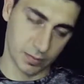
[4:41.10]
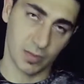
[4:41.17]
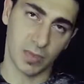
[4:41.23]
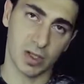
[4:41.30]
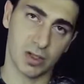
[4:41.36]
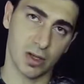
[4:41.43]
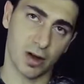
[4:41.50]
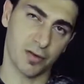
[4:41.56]

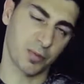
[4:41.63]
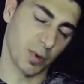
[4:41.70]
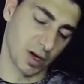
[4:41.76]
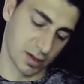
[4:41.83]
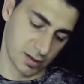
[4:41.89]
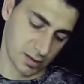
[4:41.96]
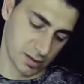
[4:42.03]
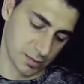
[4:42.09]
the
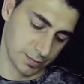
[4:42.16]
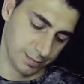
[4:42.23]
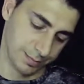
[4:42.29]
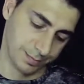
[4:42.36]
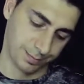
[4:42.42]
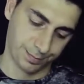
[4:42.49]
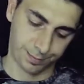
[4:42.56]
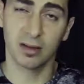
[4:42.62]
Softbox,
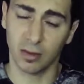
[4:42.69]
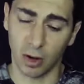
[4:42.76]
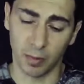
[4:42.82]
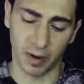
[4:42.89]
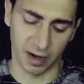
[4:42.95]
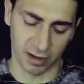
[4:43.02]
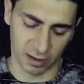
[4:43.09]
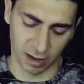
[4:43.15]

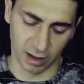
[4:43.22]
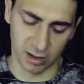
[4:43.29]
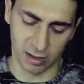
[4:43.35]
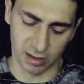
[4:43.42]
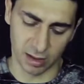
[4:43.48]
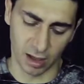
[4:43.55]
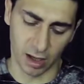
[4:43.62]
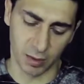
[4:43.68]
compact, I
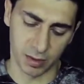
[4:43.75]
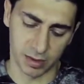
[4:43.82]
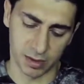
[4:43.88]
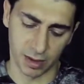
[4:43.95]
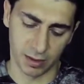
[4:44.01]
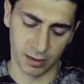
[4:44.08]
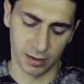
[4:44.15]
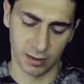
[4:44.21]
guess. Yeah, I would
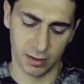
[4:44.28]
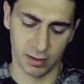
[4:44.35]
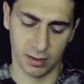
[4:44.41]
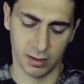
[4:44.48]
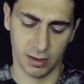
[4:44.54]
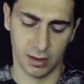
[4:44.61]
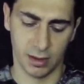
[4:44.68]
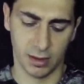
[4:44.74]
say.
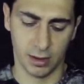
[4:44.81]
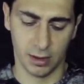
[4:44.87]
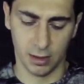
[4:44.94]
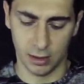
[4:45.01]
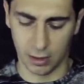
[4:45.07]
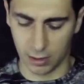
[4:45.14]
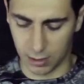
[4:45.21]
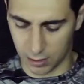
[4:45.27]

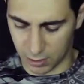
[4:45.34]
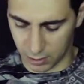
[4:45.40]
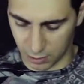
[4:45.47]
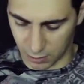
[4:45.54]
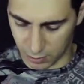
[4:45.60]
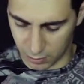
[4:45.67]
So